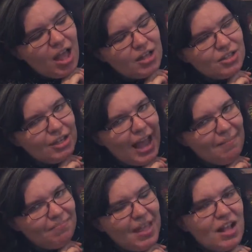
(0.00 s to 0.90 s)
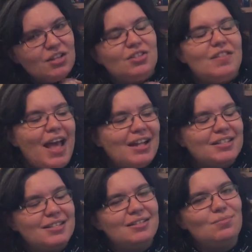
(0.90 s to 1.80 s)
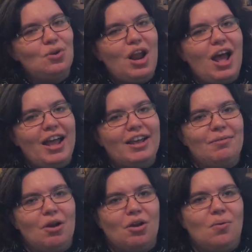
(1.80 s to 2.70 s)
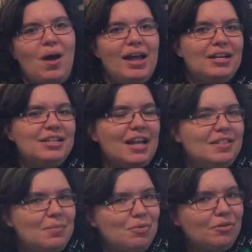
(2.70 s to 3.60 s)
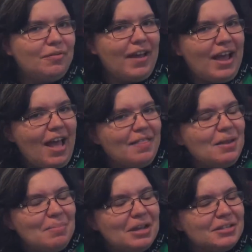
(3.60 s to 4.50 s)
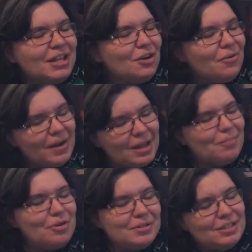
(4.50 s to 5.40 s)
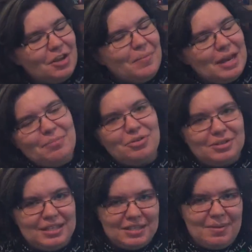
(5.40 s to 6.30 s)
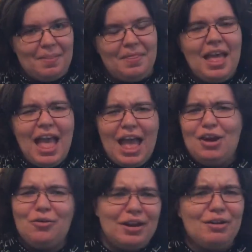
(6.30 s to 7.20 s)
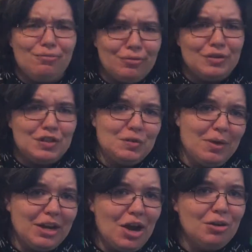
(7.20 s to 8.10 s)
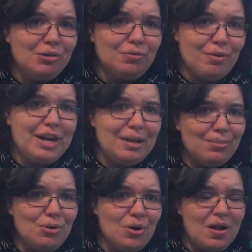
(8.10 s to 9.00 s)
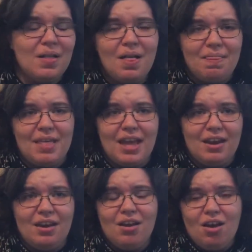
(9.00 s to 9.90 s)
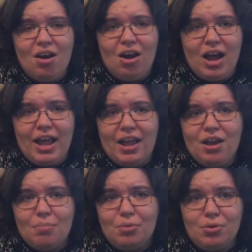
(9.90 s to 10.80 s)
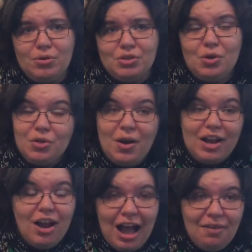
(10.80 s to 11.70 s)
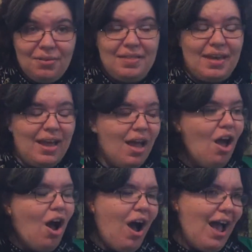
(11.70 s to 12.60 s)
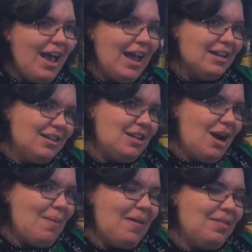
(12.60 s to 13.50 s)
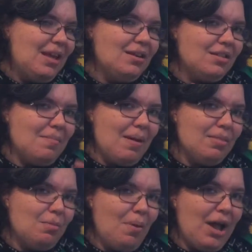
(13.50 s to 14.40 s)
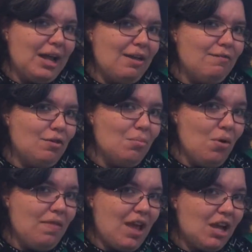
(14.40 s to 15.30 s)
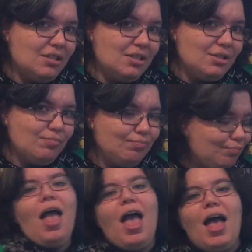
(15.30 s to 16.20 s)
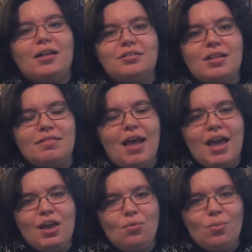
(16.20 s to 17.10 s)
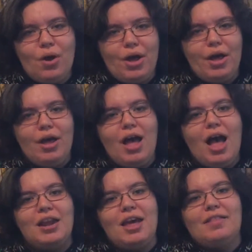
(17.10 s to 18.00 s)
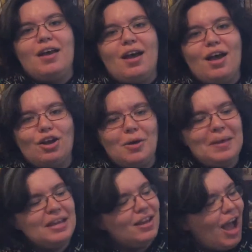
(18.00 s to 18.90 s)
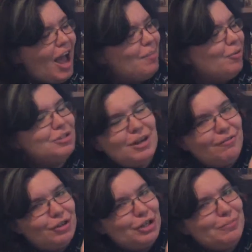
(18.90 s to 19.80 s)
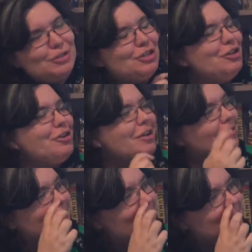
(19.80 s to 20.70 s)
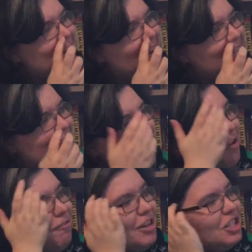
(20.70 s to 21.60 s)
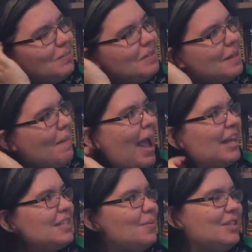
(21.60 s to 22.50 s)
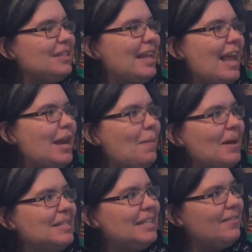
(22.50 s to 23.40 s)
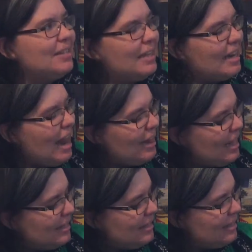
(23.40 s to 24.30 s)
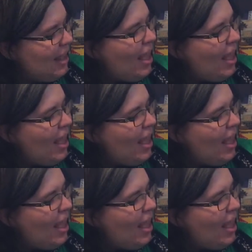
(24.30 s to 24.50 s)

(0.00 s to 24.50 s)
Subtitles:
So yeah, so that's what I acquired at the book fair. And then because I'd already bought so many books this month and already ruined my goal of reading more than I bought, although I got halfway there, I ended up at the end of the month buying a few more things. And they were another comic. I bought volume 2 of Lumberjanes, Friendship to the Max, which is again by Stevenson and Ellis.